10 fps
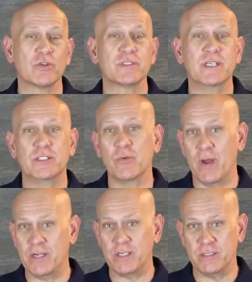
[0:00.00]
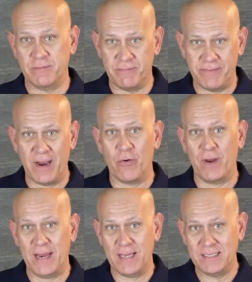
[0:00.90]
situations
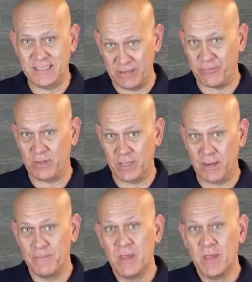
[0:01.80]
very differently.